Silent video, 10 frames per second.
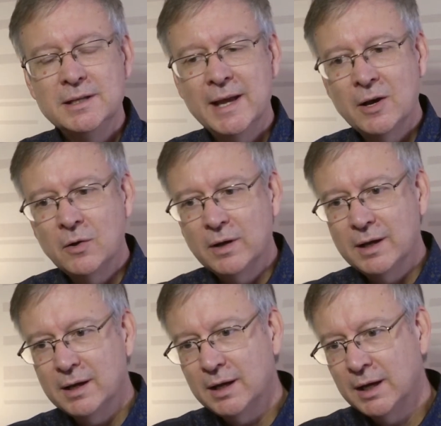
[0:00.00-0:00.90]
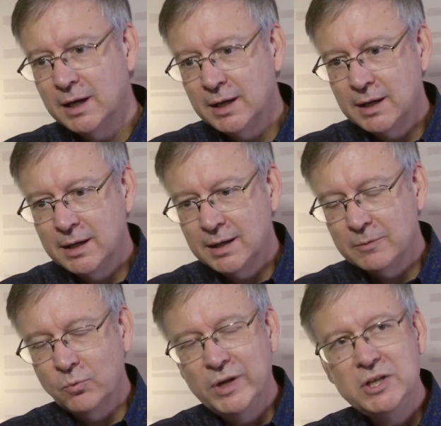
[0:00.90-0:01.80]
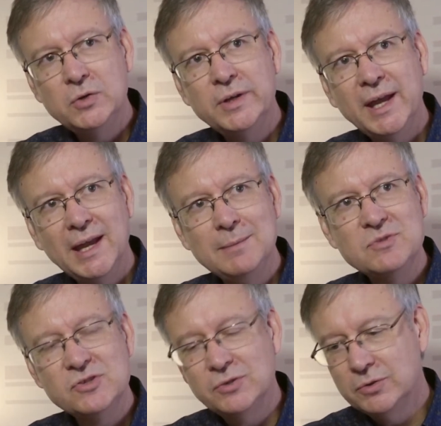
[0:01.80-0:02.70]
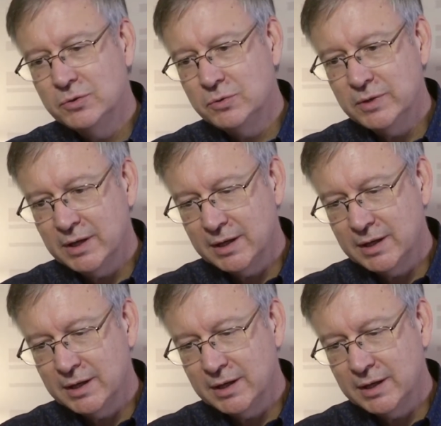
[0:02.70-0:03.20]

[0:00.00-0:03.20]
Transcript: Now, when you came to